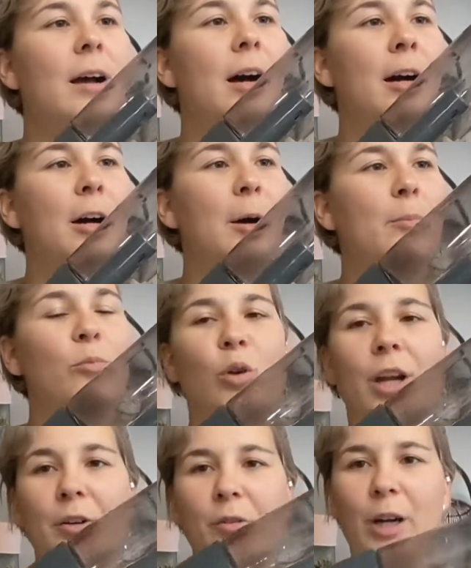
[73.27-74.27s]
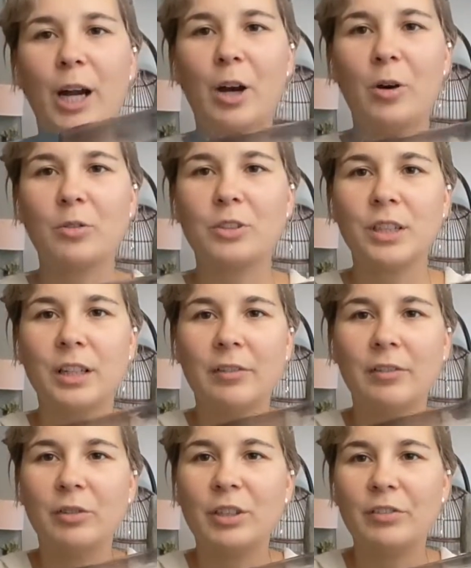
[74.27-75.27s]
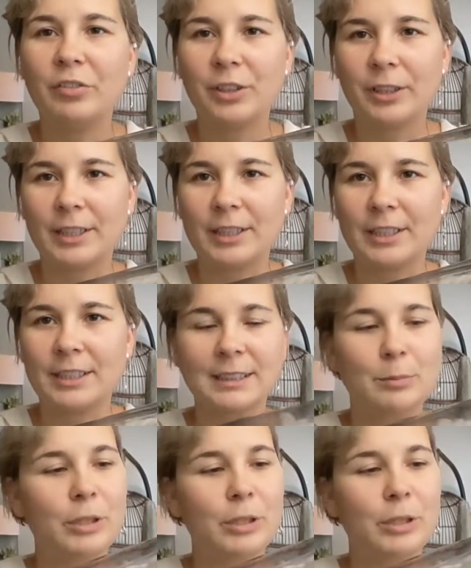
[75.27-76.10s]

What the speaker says: run around refilling this,